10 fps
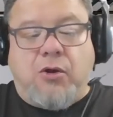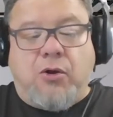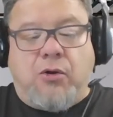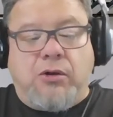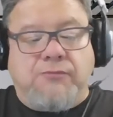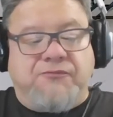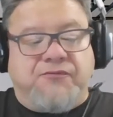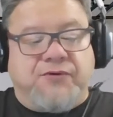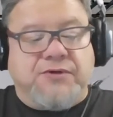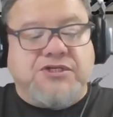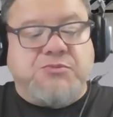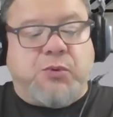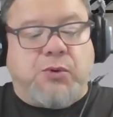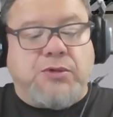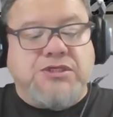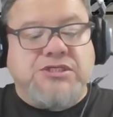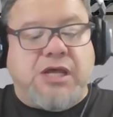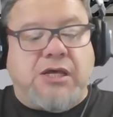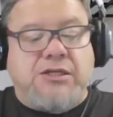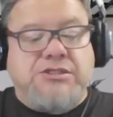All firstborn
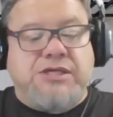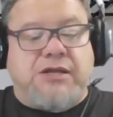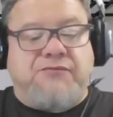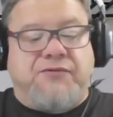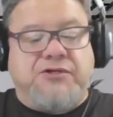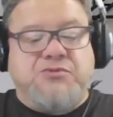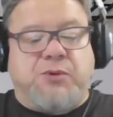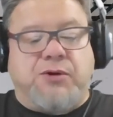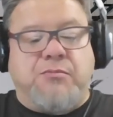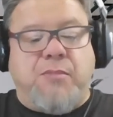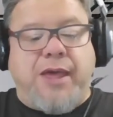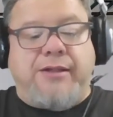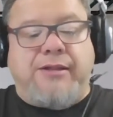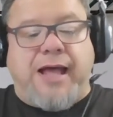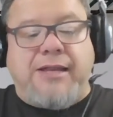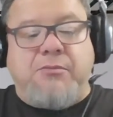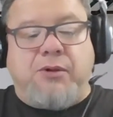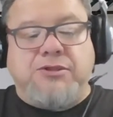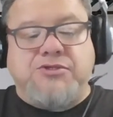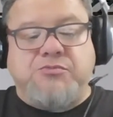sons and firstborn male
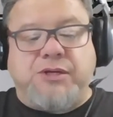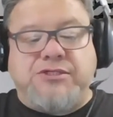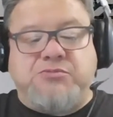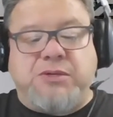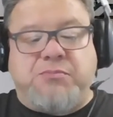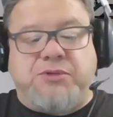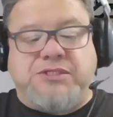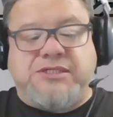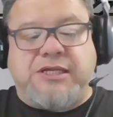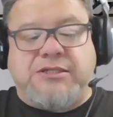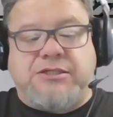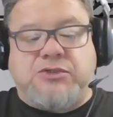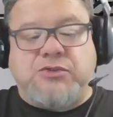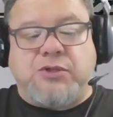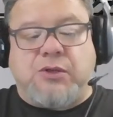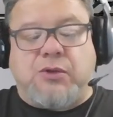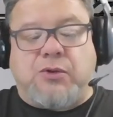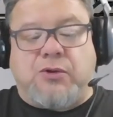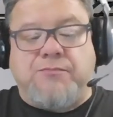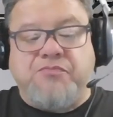animals must be presented to the
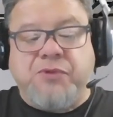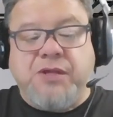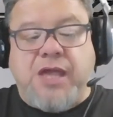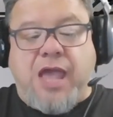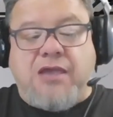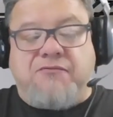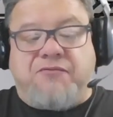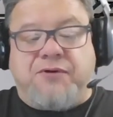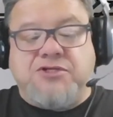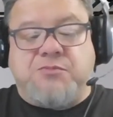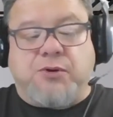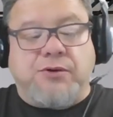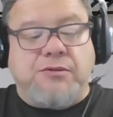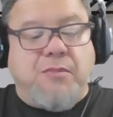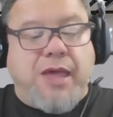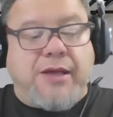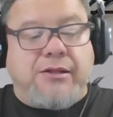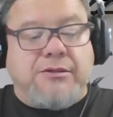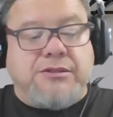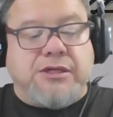Lord. A firstborn
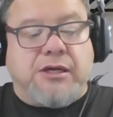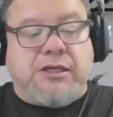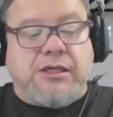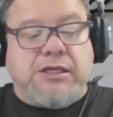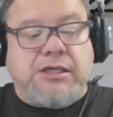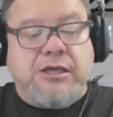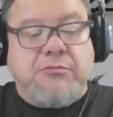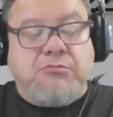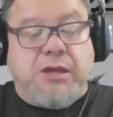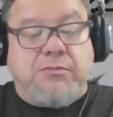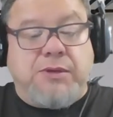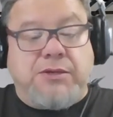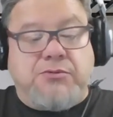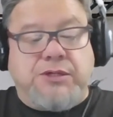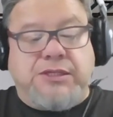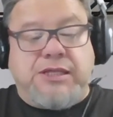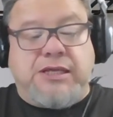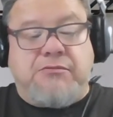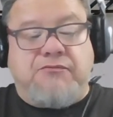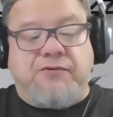male donkey may be
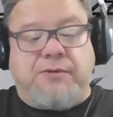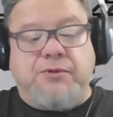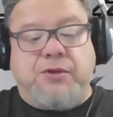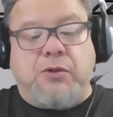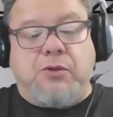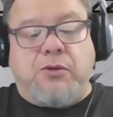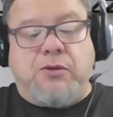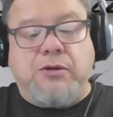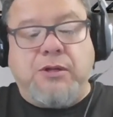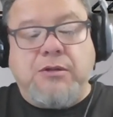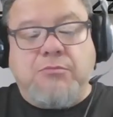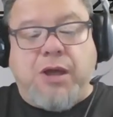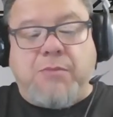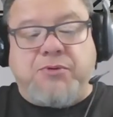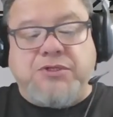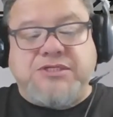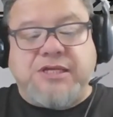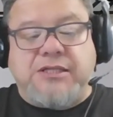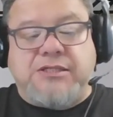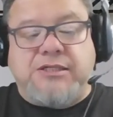redeemed from the Lord by
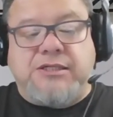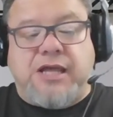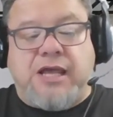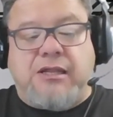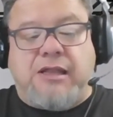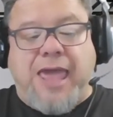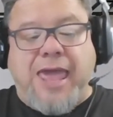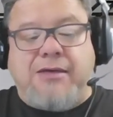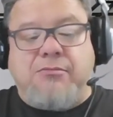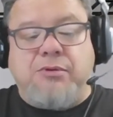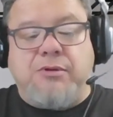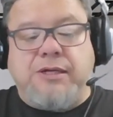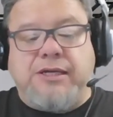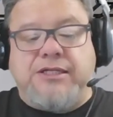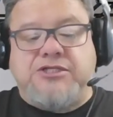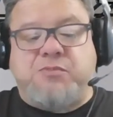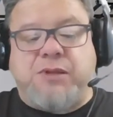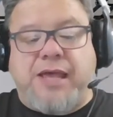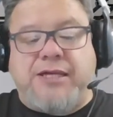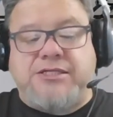presenting a lamb in its
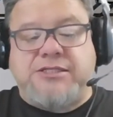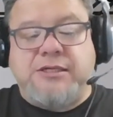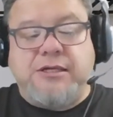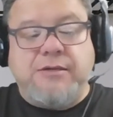place.